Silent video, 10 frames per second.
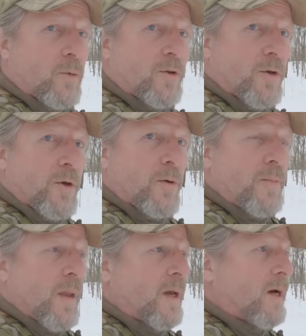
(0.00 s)
with you.
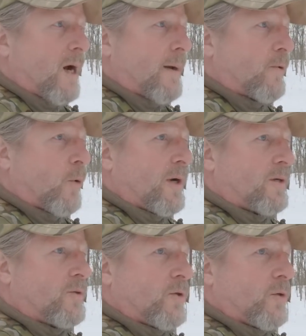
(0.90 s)
I'm
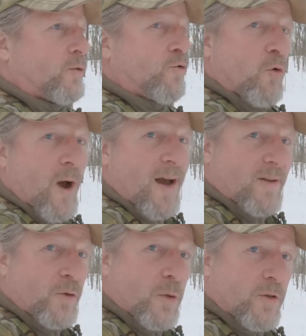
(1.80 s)
going to try
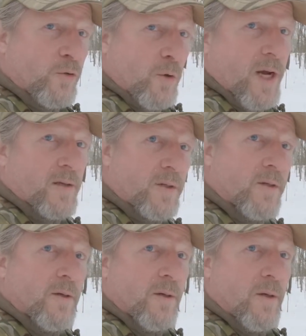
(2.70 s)
to
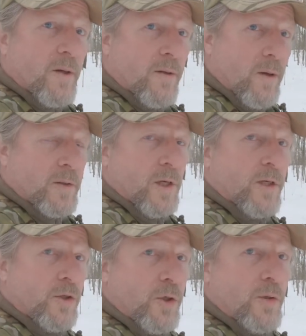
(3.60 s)
address those
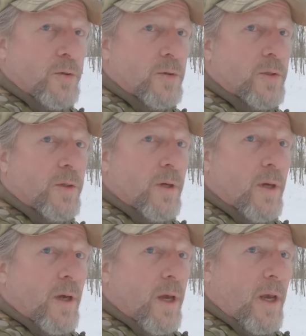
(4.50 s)
issues
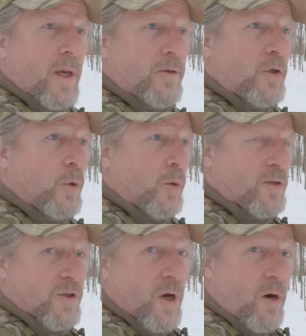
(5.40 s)
and to
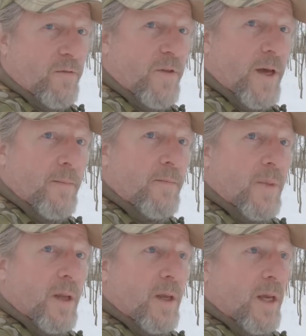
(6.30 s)
resolve them
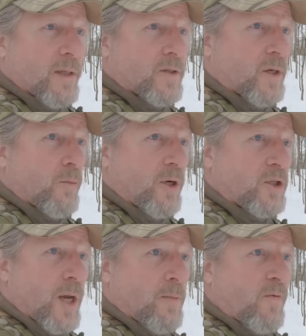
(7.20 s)
in some way,
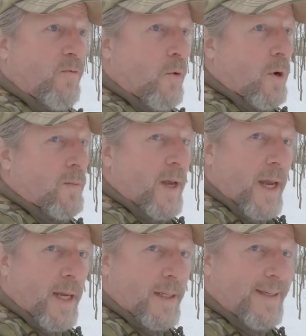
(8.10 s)
shape, or form
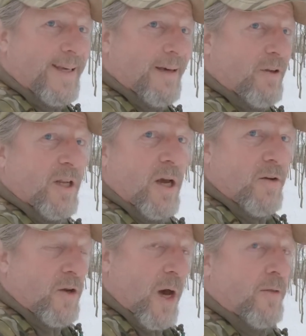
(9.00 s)
and give it
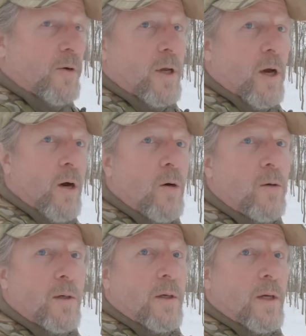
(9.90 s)
another
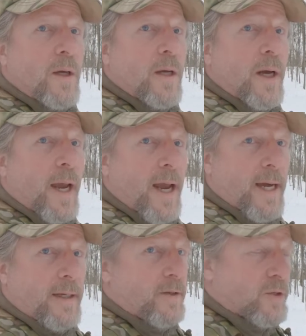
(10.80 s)
go.
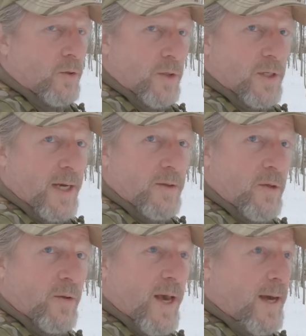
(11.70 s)
And as soon as I
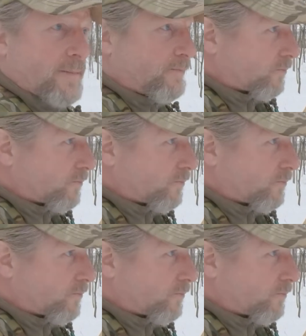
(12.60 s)
do that,